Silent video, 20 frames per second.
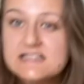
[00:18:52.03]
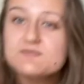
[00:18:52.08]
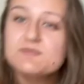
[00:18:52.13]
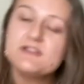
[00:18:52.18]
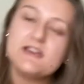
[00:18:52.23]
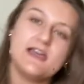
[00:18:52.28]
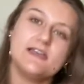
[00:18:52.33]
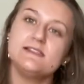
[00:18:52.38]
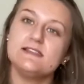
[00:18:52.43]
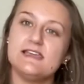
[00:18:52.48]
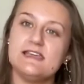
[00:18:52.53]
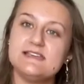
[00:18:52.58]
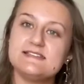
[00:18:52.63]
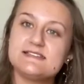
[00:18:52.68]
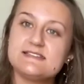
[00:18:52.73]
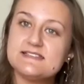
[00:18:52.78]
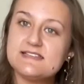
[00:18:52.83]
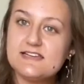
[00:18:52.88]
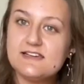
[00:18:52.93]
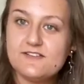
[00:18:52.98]
but not
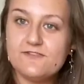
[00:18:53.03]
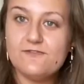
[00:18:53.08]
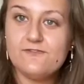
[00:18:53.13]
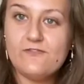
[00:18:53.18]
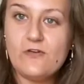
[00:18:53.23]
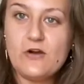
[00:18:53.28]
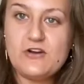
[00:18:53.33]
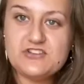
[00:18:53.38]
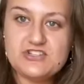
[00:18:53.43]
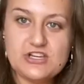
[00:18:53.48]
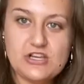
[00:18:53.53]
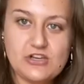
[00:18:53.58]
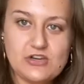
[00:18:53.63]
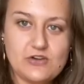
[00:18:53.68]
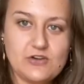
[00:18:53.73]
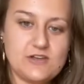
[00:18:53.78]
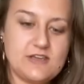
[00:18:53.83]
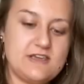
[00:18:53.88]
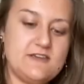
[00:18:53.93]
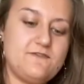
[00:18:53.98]
least, fortune
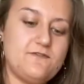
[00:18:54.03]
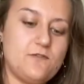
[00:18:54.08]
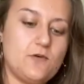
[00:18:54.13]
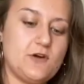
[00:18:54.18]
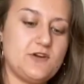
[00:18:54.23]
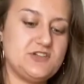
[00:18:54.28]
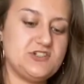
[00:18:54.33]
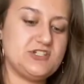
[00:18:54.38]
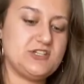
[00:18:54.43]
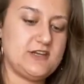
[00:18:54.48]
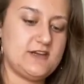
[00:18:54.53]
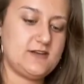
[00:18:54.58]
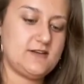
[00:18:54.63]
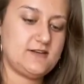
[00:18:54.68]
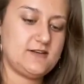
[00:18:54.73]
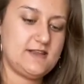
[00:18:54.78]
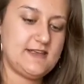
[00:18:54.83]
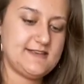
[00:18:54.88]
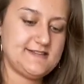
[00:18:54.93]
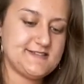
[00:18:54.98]
cookie fortune.
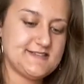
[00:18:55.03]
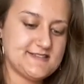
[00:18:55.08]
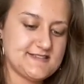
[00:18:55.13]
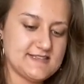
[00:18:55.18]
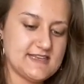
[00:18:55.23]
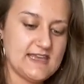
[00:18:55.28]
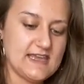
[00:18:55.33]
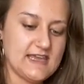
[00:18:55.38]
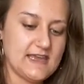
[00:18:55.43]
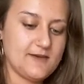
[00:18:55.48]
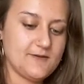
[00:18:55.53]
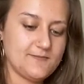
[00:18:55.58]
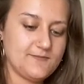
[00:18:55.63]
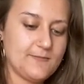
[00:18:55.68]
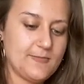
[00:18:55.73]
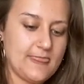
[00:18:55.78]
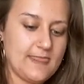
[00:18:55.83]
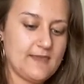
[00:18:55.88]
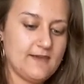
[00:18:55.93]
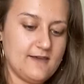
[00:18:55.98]
Let's see.
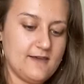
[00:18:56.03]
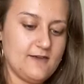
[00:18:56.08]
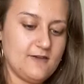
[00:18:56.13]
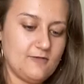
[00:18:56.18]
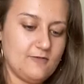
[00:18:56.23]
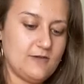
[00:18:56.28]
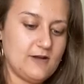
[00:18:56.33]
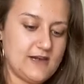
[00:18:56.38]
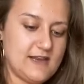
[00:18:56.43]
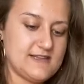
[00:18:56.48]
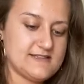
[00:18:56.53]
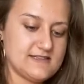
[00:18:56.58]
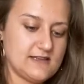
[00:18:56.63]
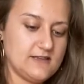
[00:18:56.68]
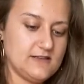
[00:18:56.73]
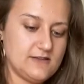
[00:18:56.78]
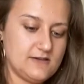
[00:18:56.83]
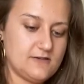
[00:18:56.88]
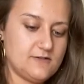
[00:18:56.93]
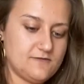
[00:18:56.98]
What is a
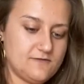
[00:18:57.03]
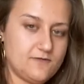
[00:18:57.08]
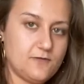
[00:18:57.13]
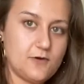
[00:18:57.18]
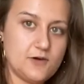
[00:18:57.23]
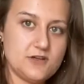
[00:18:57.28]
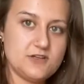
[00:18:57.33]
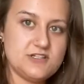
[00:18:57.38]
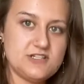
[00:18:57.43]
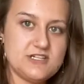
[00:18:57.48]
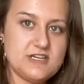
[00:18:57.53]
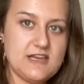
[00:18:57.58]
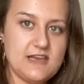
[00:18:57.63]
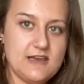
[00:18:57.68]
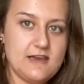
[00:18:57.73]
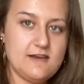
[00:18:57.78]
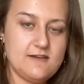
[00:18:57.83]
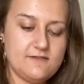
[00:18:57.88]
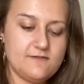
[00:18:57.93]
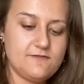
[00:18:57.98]
little
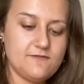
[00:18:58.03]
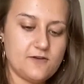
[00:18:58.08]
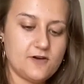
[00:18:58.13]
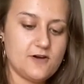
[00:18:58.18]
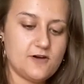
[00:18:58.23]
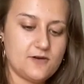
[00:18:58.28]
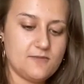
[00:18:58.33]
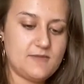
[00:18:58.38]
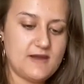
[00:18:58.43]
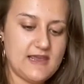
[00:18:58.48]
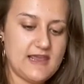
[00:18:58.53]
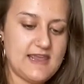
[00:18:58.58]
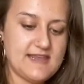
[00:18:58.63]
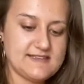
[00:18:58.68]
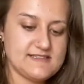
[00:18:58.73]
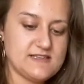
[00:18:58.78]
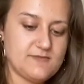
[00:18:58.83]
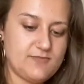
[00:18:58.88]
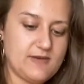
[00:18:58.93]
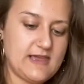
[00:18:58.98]
fortune for my
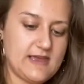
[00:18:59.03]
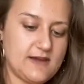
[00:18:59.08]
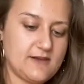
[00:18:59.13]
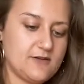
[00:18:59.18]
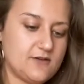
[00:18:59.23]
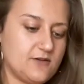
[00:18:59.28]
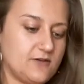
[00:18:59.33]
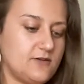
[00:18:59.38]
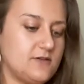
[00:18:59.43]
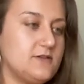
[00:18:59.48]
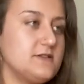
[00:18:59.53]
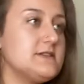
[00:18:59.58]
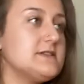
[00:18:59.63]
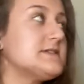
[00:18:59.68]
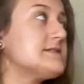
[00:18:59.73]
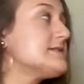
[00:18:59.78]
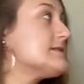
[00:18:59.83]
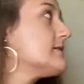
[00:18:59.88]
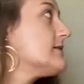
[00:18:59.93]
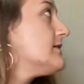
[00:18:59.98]
Ace of
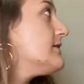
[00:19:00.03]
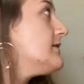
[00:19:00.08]
Pentacles?